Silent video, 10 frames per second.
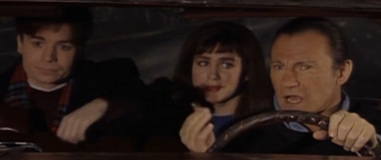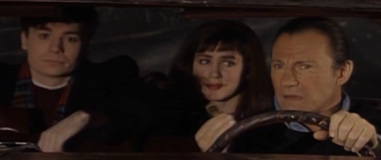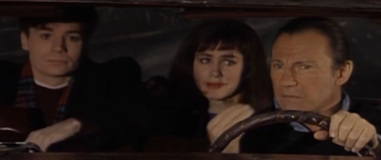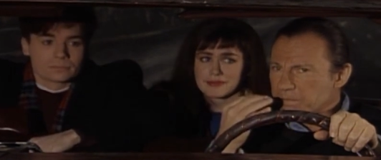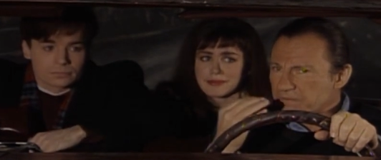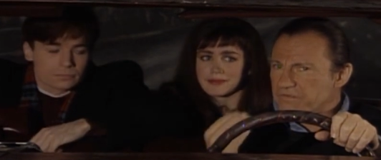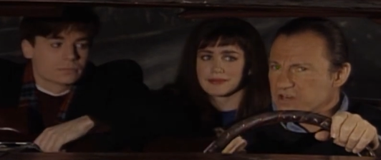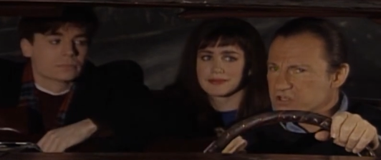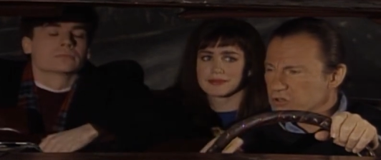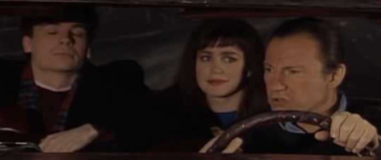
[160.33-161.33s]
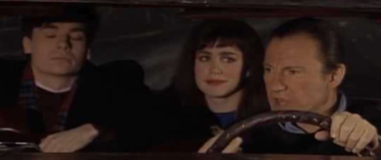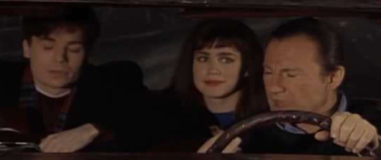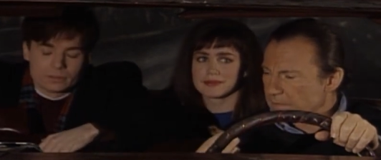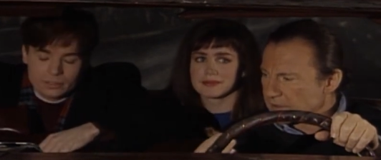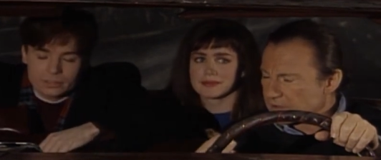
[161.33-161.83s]
Speaker 1: I'm a professional
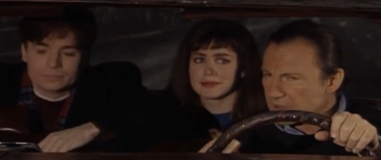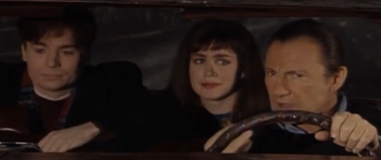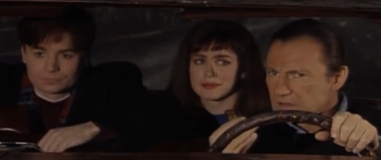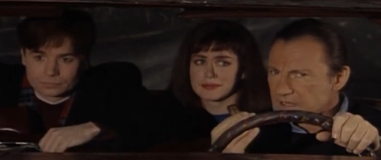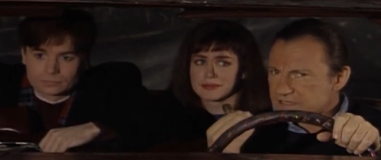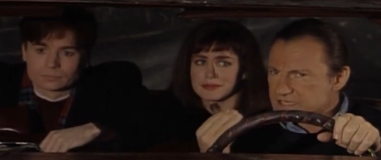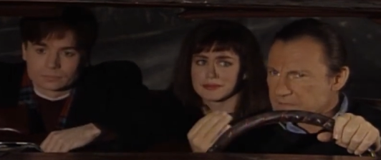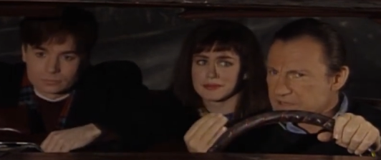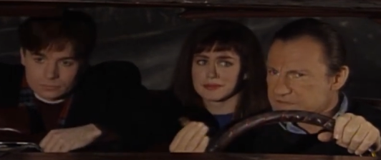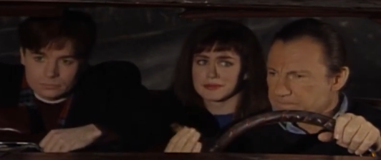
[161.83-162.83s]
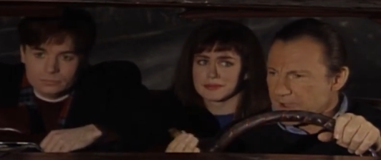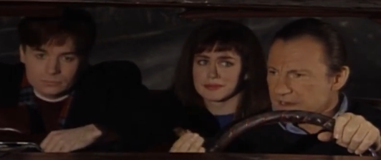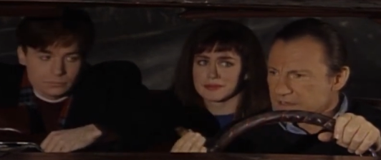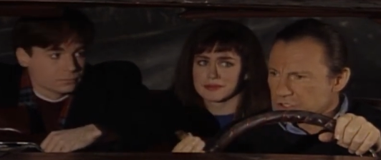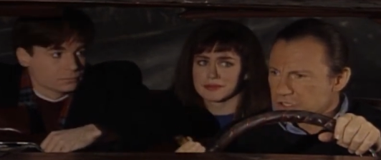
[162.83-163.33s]
cabbie, not some
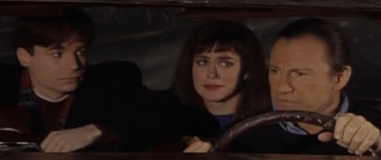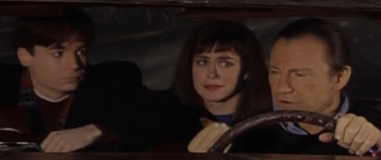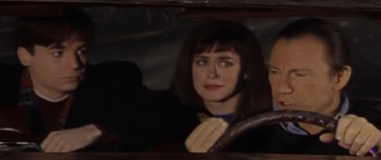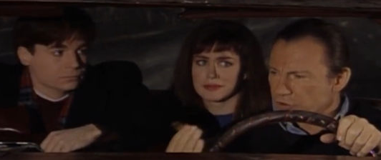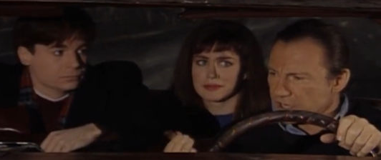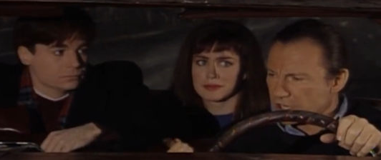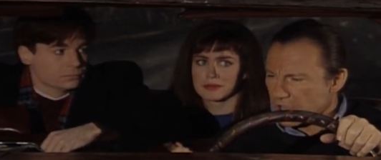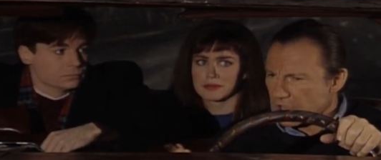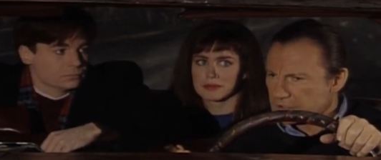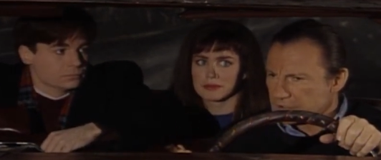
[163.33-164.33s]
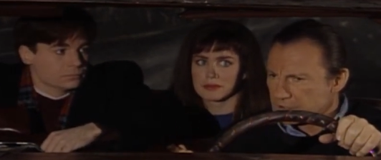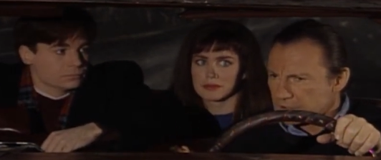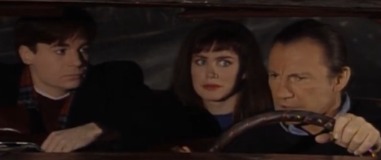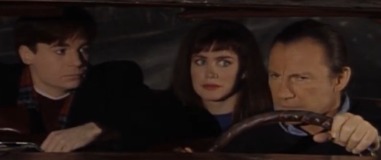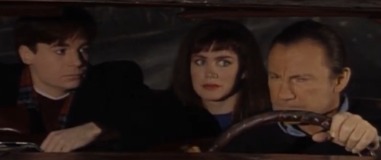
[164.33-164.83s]
Hispanic looking for a green card.
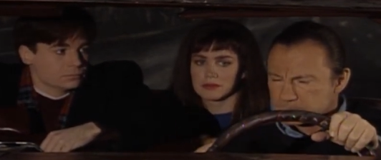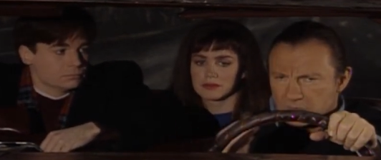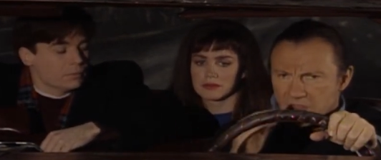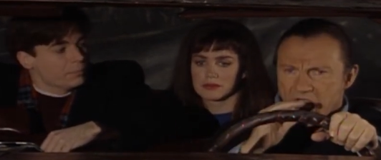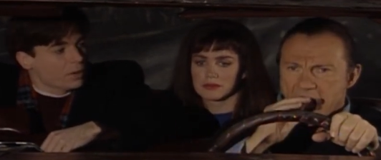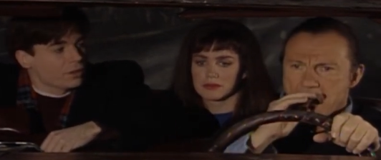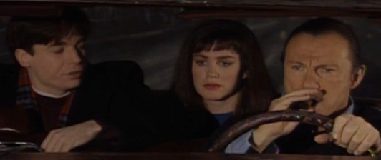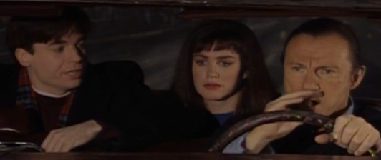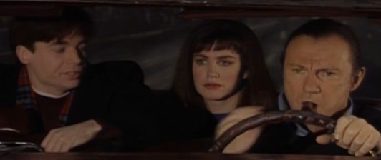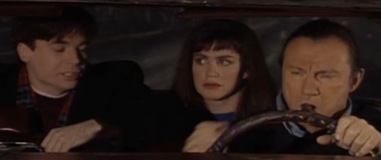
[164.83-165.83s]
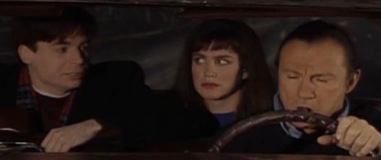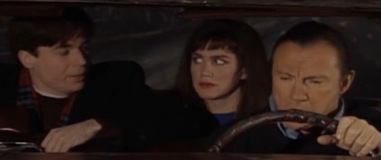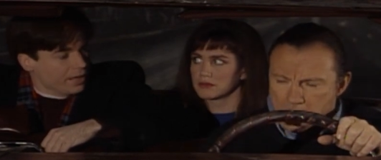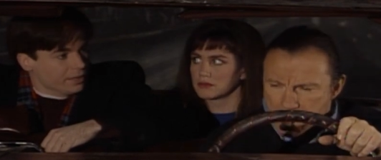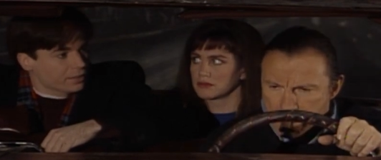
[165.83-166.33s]
My mother is
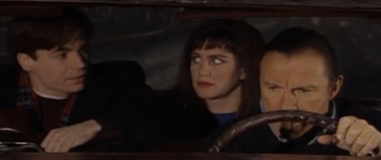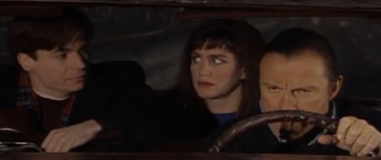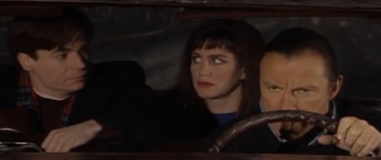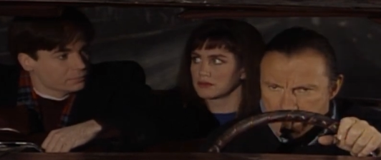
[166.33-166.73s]
Hispanic.